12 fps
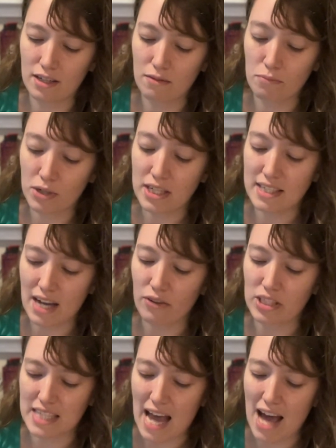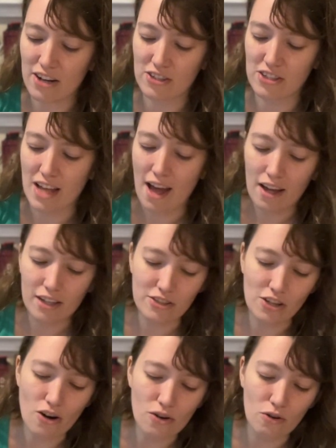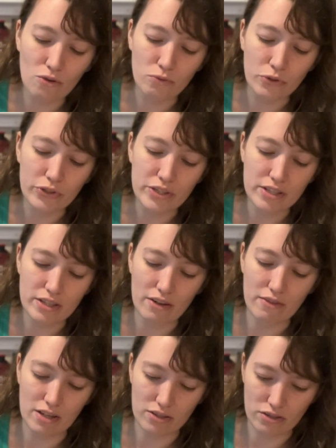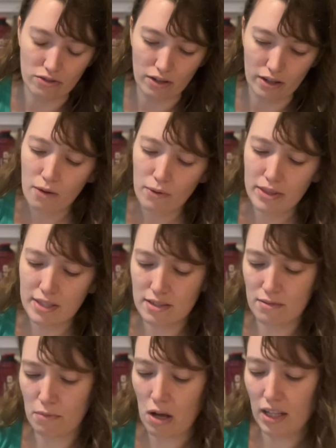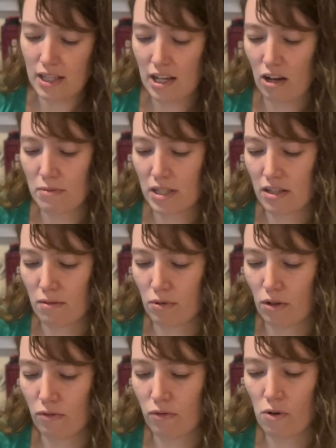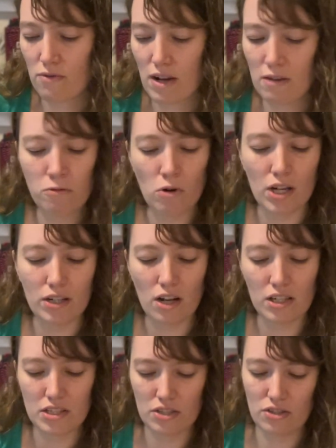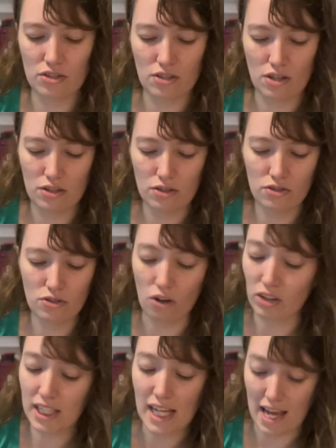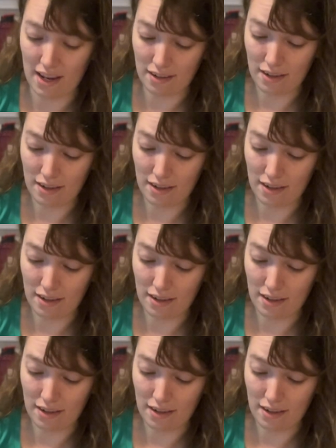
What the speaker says: bring down the tatters and charcoal ruins of history. With his symbolic helmet numbered 451 on its stolid head,